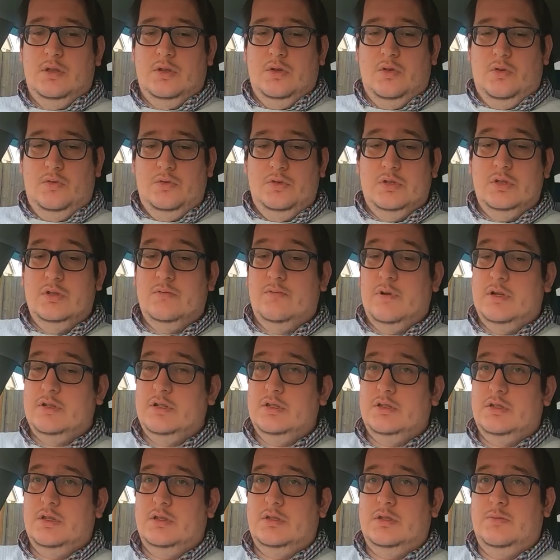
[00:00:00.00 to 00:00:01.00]
onto the
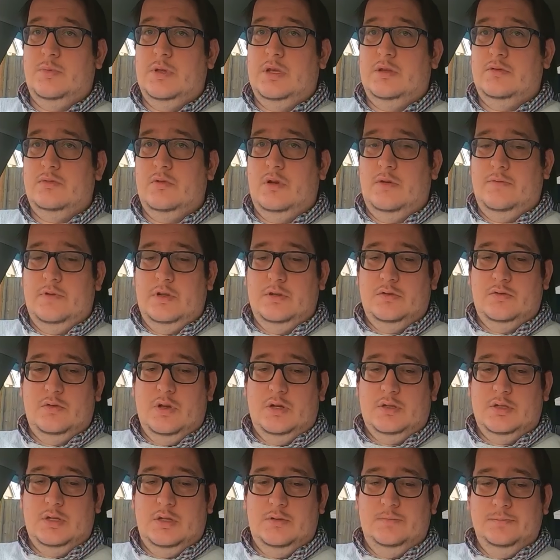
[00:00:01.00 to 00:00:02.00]
register to be a driving
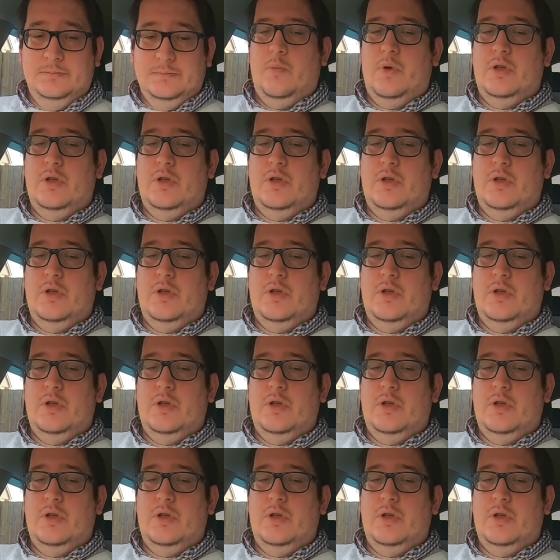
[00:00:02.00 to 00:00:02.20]
instructor.